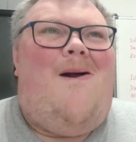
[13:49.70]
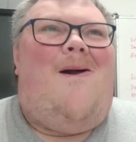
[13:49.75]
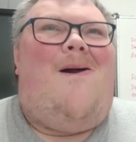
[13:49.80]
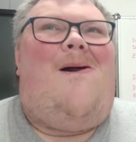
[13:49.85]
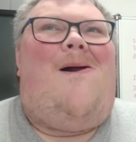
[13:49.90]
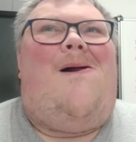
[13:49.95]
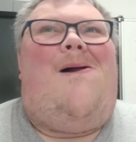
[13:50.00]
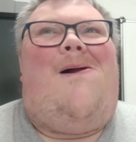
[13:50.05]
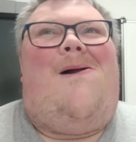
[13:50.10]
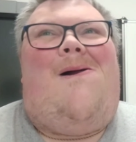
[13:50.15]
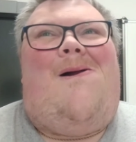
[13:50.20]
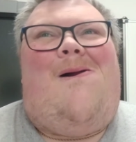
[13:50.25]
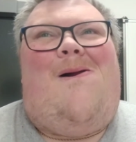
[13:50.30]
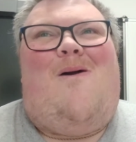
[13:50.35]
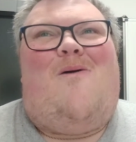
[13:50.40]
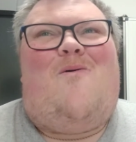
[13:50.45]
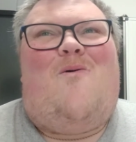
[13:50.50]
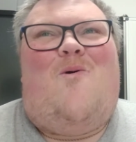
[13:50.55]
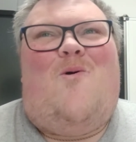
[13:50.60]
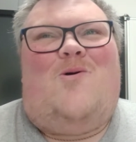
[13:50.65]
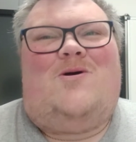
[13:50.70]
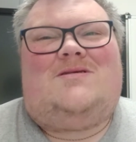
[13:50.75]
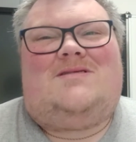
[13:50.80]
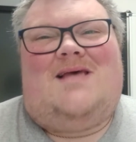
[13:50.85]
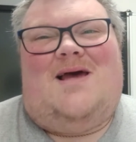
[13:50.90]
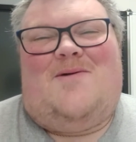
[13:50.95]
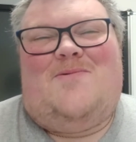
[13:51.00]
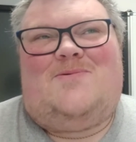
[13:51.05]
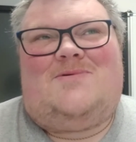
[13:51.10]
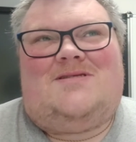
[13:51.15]
Of course,
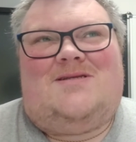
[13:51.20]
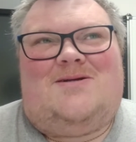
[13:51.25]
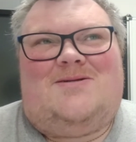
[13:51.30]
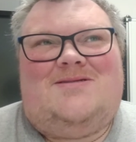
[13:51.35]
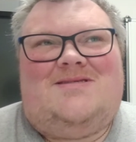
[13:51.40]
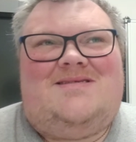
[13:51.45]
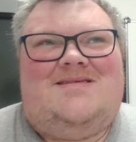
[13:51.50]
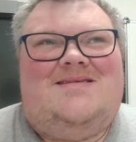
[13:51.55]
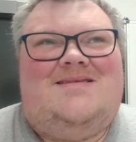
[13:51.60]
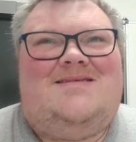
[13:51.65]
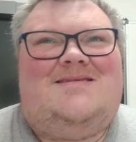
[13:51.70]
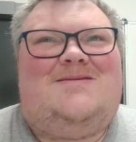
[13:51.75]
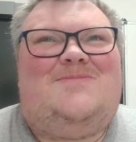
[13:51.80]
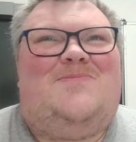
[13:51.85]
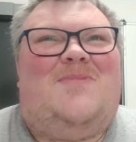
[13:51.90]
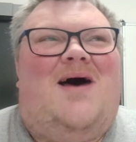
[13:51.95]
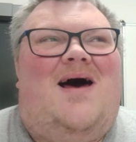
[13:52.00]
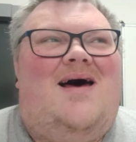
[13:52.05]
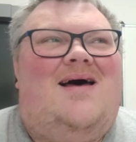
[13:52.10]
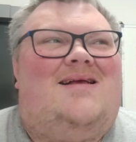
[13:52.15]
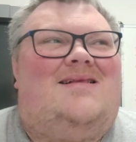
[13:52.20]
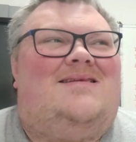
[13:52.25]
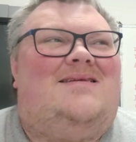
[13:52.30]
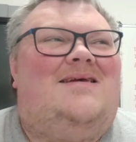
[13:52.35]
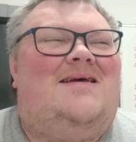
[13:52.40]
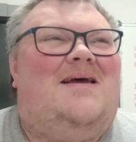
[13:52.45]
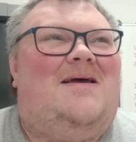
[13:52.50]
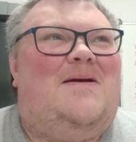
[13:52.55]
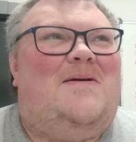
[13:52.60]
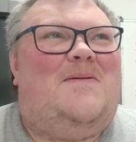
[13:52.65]
that was nonsense, but
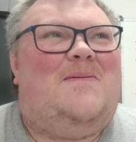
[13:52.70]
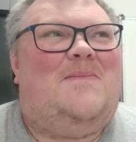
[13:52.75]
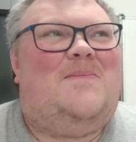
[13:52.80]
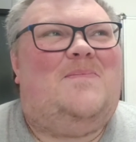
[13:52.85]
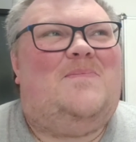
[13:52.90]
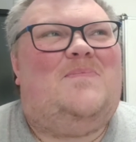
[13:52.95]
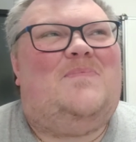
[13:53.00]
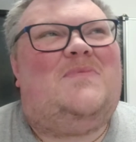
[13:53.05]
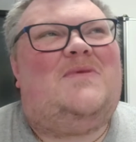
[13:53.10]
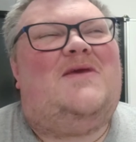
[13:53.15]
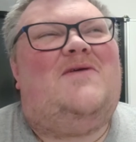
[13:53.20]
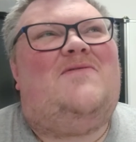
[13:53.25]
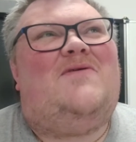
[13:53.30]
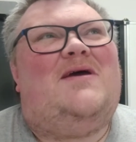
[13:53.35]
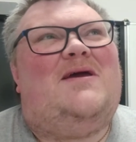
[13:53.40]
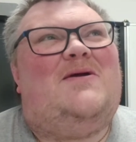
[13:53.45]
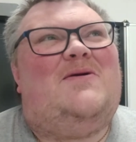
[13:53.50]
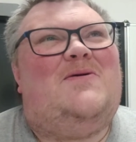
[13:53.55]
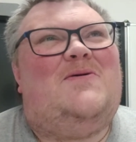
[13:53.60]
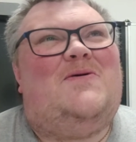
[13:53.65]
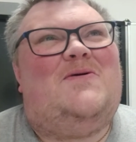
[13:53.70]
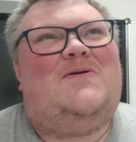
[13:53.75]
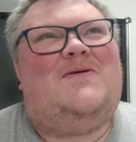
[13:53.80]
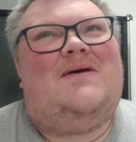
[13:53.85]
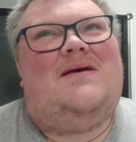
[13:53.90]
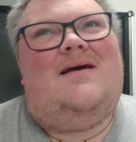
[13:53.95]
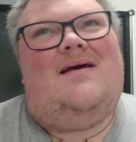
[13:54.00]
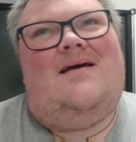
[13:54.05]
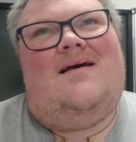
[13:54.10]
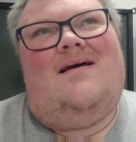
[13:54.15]
if I could
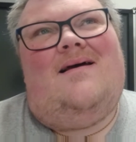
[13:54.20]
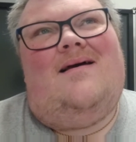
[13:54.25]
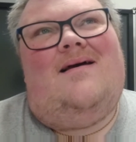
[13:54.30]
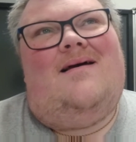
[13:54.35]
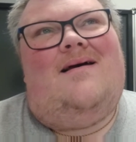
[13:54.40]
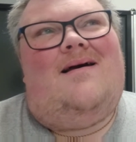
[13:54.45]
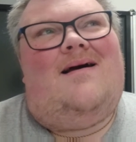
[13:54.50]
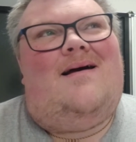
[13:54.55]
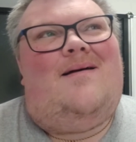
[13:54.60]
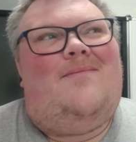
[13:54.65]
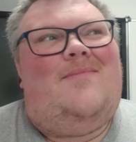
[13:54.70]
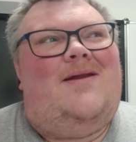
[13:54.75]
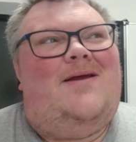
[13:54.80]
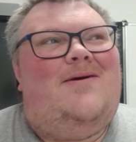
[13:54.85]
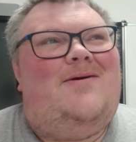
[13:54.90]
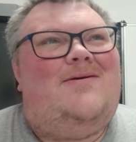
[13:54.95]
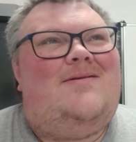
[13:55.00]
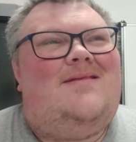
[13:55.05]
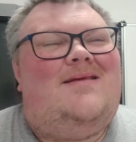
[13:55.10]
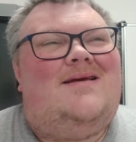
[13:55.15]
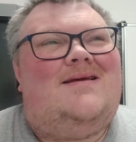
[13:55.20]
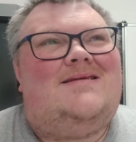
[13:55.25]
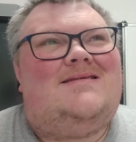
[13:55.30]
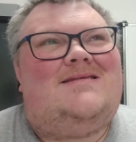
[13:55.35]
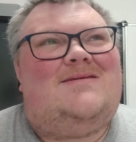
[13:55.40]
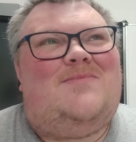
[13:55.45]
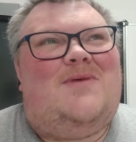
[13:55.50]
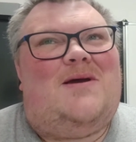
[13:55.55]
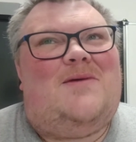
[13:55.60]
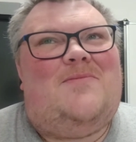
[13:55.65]
upload things
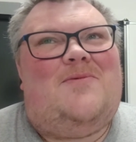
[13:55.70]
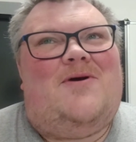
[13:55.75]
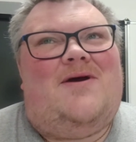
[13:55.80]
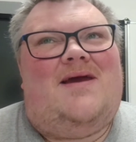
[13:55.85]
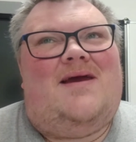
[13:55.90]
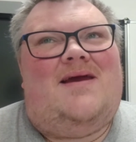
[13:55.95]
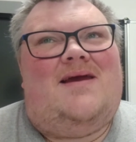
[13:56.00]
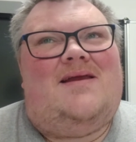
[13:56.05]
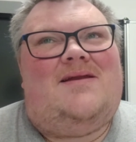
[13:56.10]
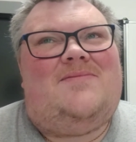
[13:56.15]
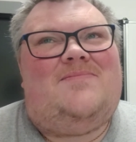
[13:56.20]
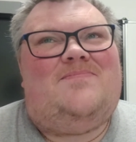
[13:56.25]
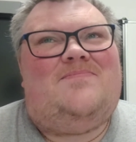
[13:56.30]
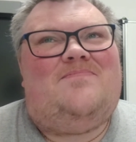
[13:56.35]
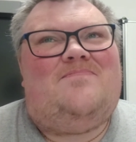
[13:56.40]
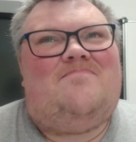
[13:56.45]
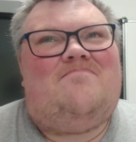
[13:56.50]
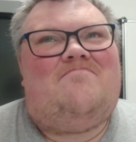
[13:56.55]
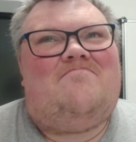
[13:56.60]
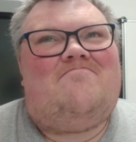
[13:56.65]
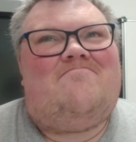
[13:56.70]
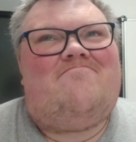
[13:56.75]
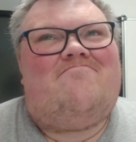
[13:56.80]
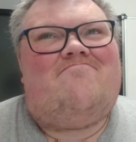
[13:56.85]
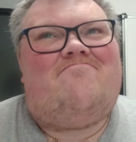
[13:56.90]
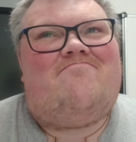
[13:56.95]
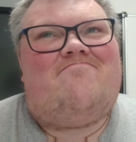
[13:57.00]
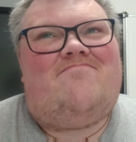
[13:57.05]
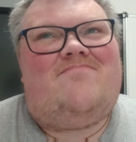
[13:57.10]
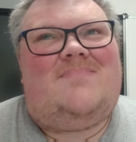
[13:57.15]
to my brain...
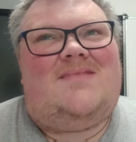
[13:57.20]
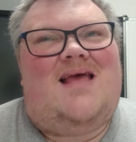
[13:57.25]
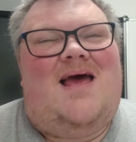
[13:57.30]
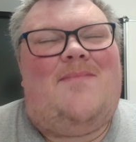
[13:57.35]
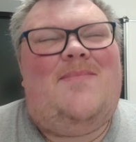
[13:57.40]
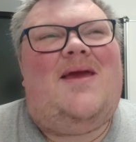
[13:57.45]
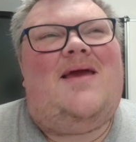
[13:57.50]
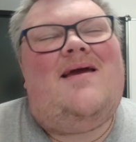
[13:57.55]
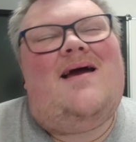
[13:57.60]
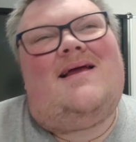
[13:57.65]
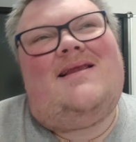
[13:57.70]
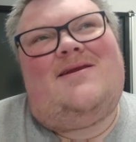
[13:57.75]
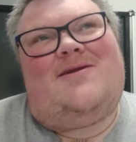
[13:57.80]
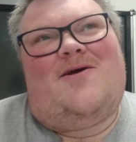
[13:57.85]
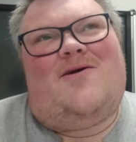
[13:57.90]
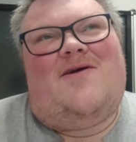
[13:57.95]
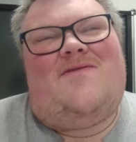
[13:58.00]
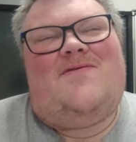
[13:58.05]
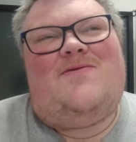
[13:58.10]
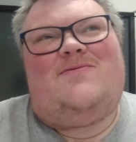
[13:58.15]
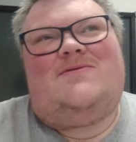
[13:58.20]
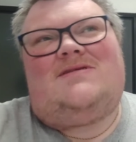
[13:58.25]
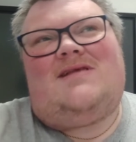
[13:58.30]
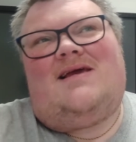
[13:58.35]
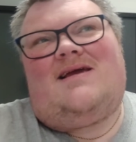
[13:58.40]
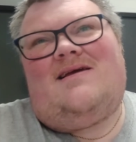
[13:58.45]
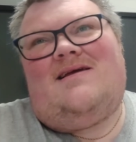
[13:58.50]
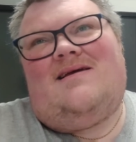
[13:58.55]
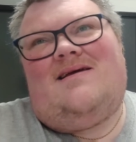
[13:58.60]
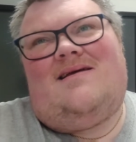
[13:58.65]
I mean, I don't know. If it was
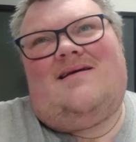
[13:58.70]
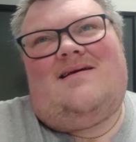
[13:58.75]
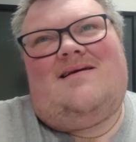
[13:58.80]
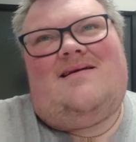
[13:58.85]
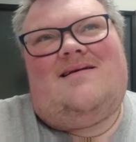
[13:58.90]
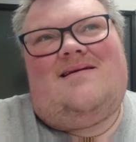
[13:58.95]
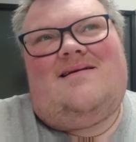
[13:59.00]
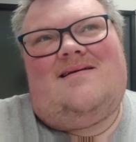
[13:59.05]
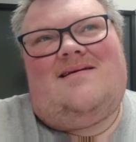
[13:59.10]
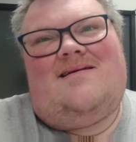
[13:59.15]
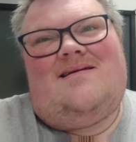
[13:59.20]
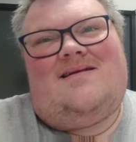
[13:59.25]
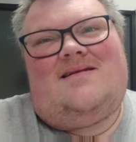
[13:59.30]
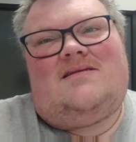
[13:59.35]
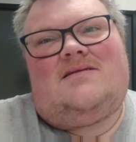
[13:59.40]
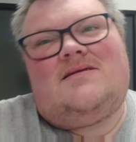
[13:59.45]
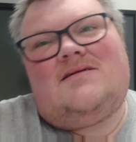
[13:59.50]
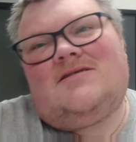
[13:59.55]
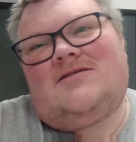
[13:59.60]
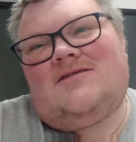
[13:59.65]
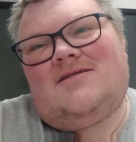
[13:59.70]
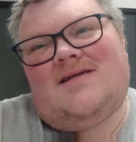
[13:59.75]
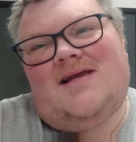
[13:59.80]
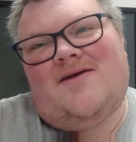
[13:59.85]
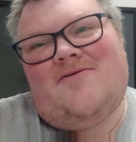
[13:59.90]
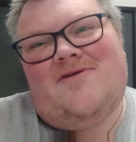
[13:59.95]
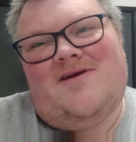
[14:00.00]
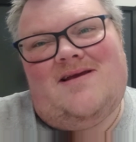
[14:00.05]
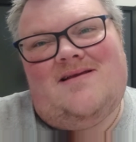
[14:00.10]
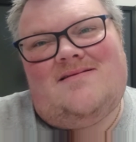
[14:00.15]
like a
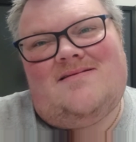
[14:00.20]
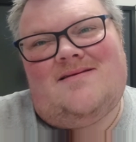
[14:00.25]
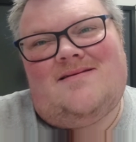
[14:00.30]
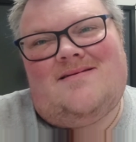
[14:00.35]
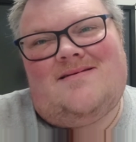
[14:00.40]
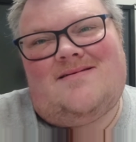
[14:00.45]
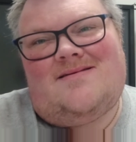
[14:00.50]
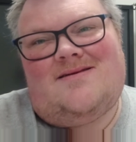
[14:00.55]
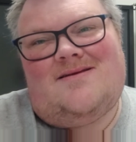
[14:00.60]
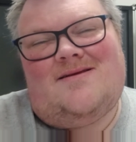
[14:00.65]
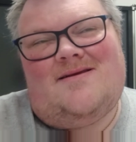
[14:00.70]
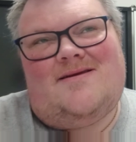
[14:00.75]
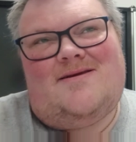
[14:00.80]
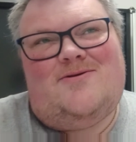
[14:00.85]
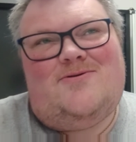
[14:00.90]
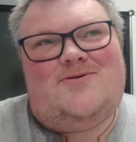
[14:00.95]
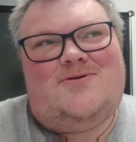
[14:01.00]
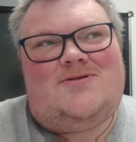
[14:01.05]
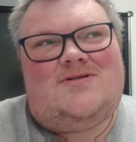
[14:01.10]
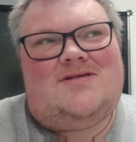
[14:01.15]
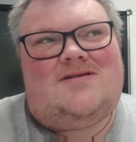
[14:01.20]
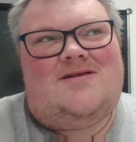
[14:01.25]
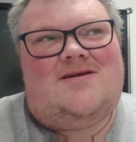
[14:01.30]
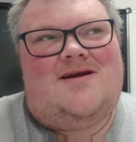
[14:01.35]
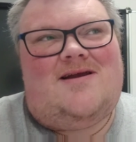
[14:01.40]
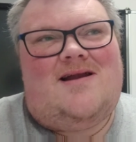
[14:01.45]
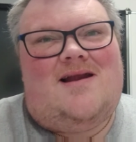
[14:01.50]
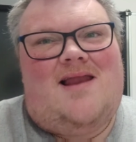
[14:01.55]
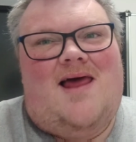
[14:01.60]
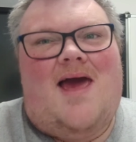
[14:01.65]
dictionary to use and
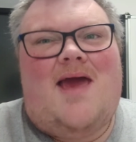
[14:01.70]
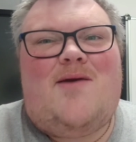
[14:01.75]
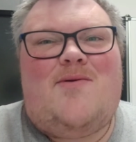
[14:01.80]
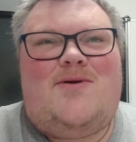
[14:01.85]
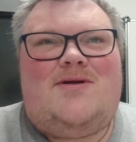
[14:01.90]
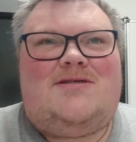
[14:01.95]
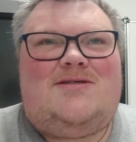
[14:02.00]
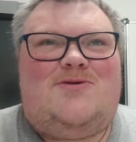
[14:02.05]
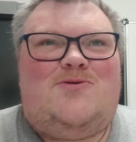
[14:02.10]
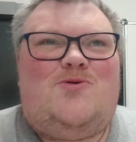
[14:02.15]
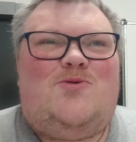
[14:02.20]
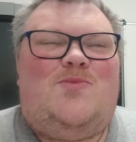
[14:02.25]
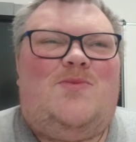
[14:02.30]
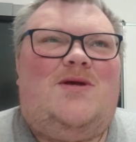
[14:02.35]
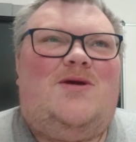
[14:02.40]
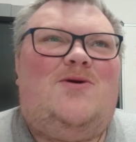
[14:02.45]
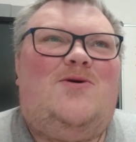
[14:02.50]
learn a language, it would be